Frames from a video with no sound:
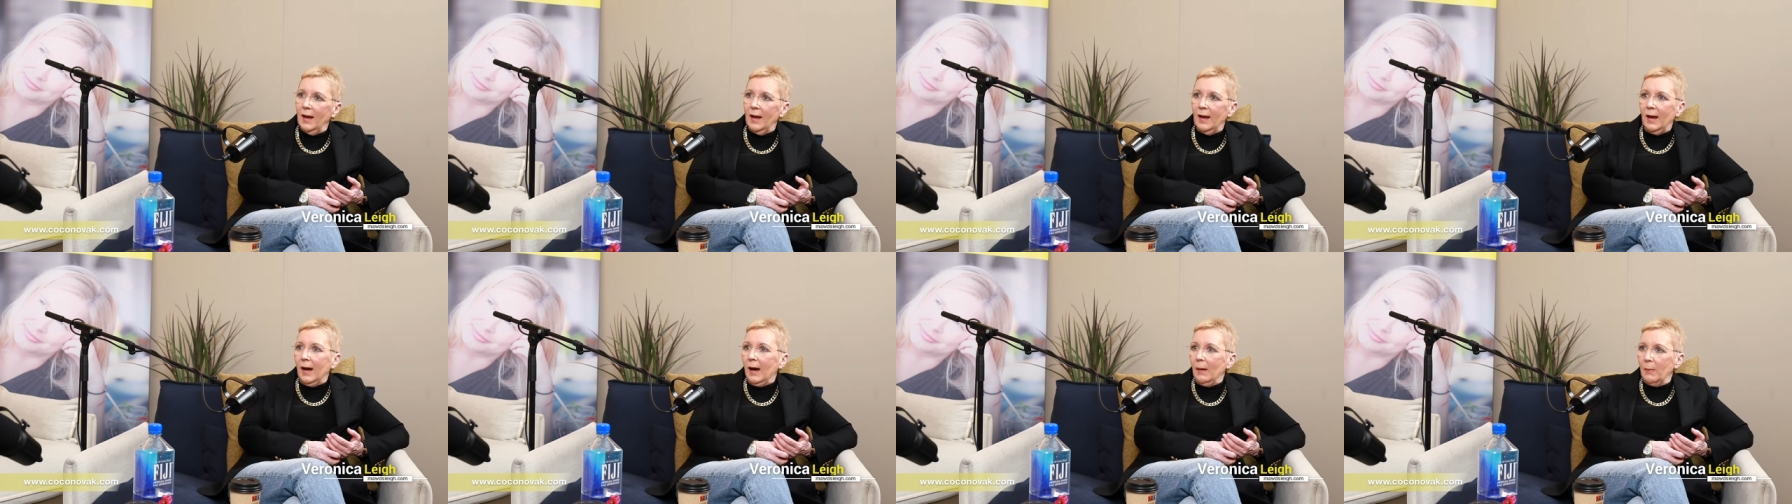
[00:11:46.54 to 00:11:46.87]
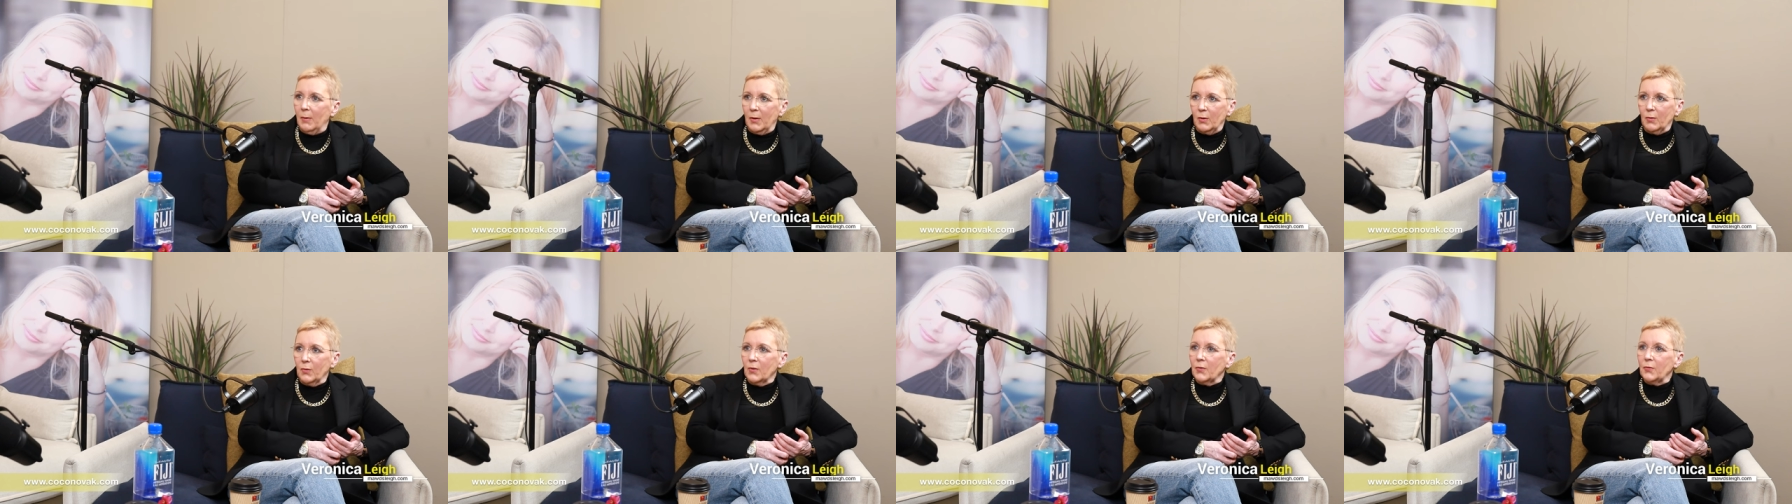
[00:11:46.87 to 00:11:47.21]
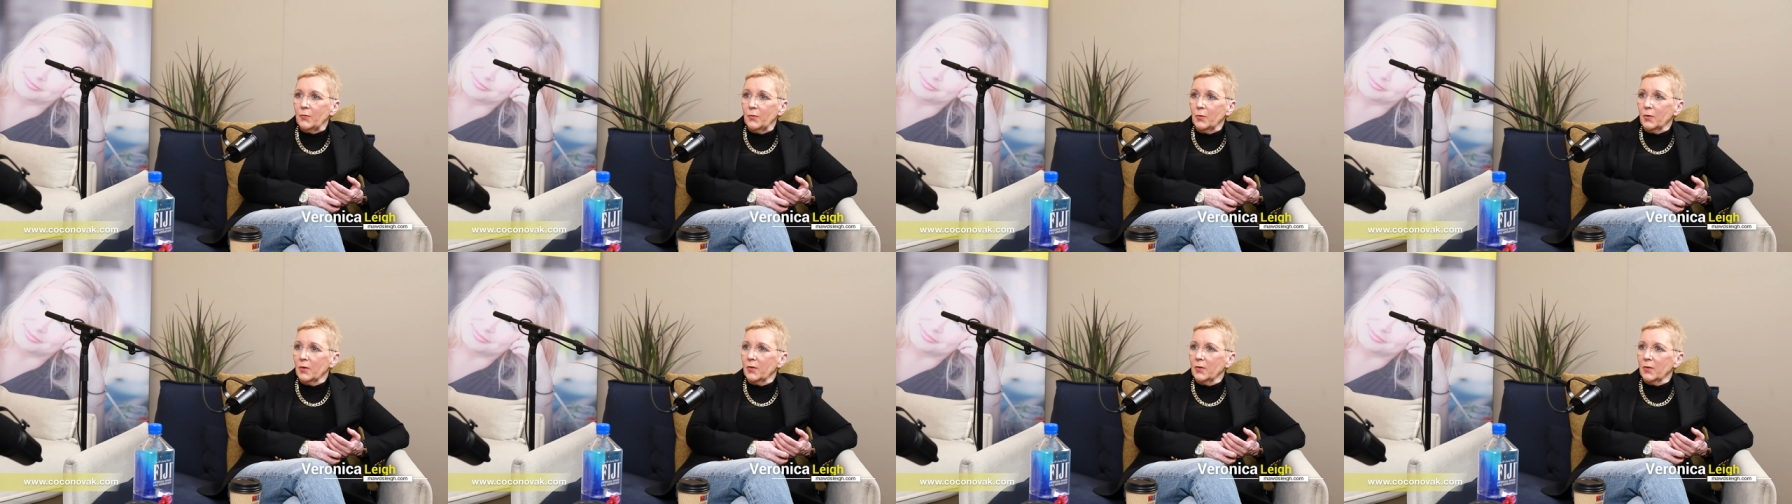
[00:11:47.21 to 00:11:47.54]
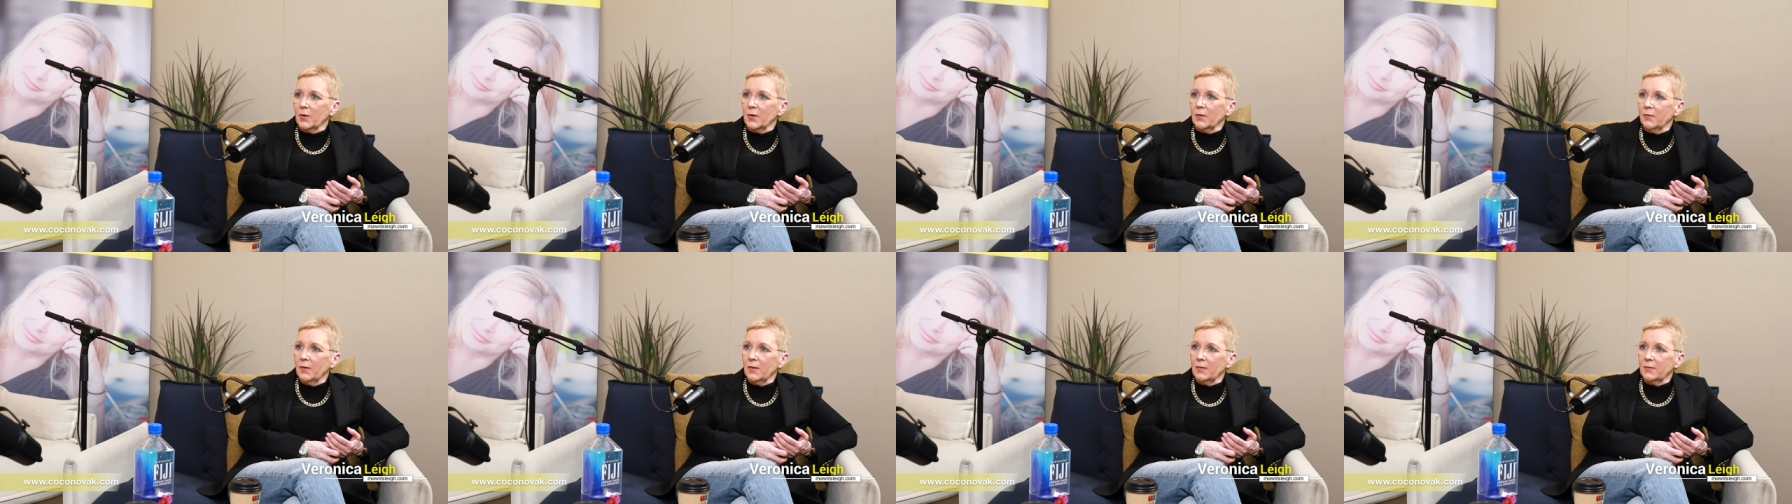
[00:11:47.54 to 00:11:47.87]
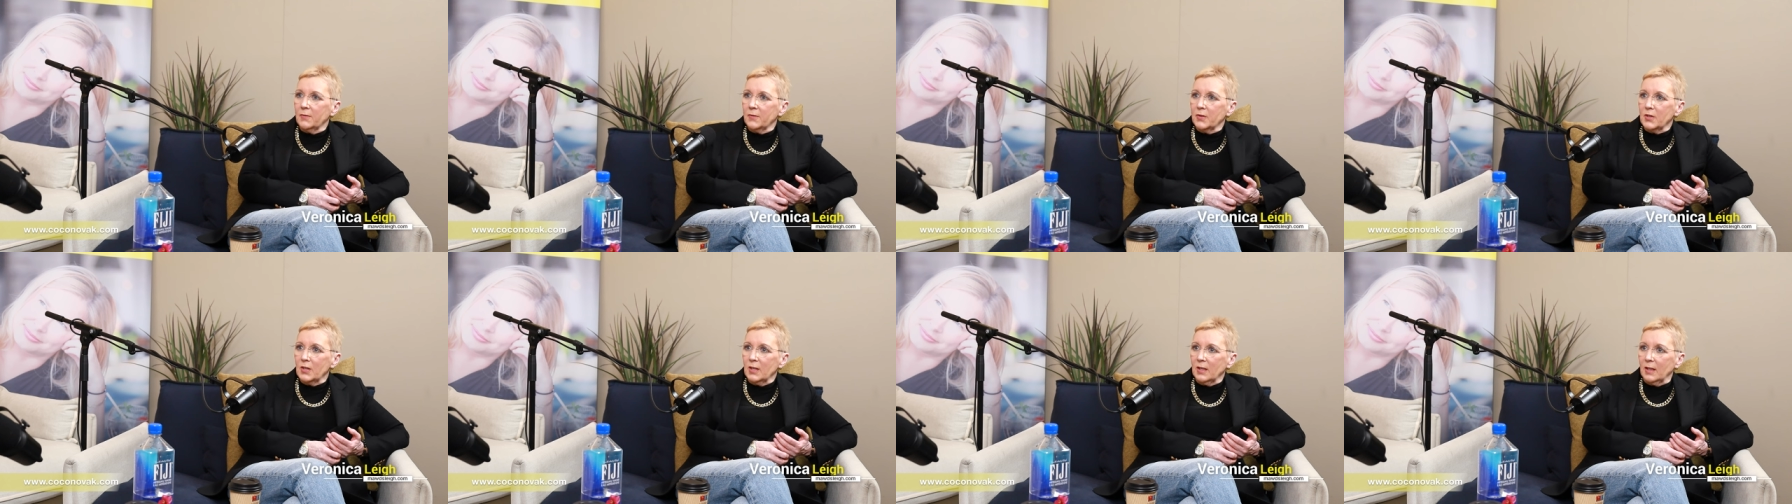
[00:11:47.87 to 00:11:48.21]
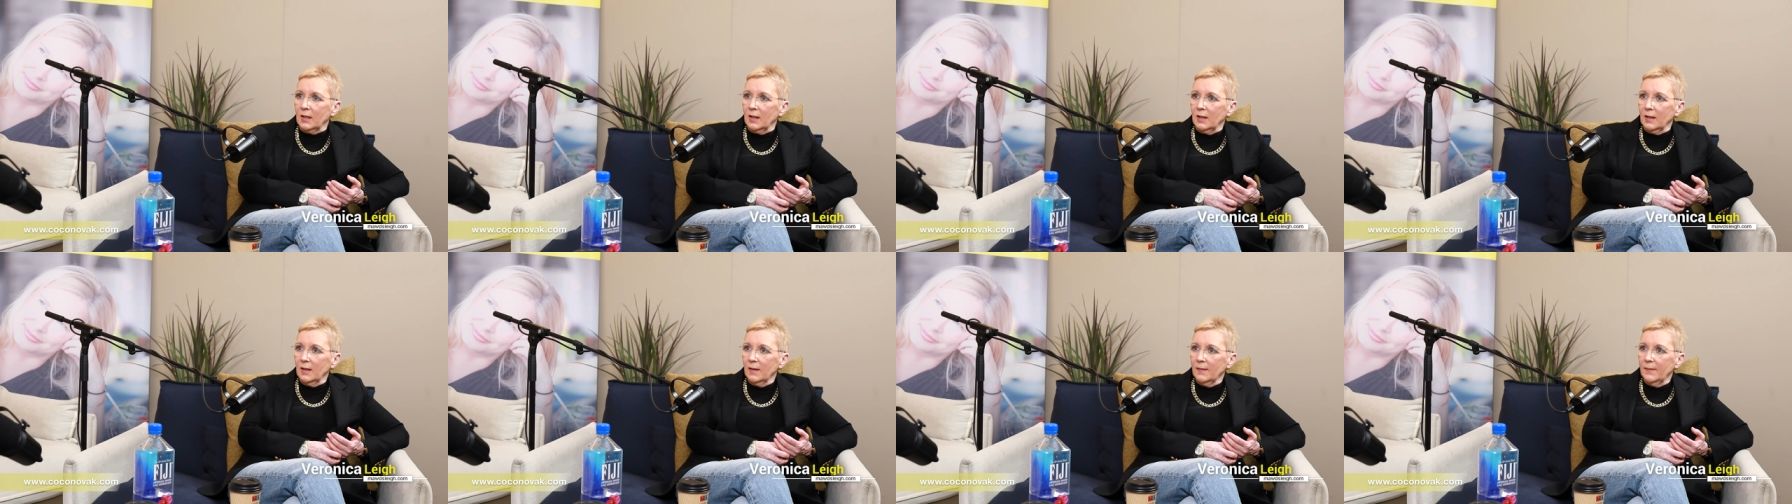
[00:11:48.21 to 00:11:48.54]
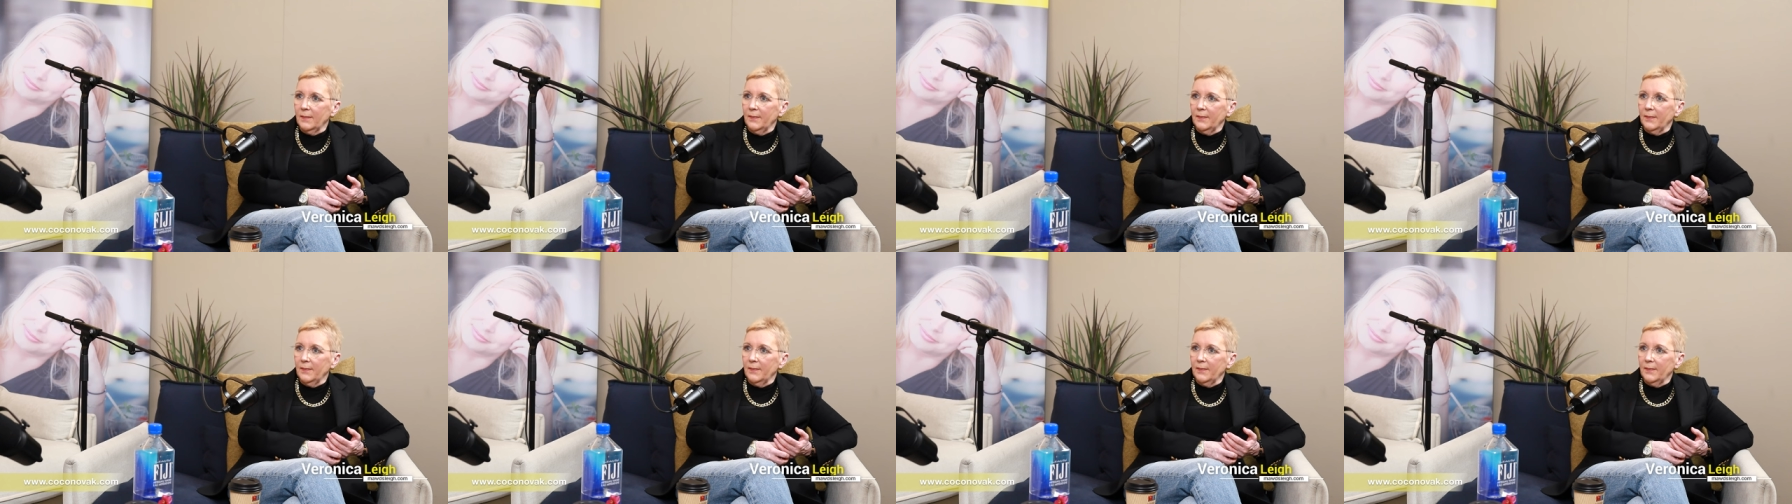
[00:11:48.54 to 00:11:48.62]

about the fourth or fifth drink,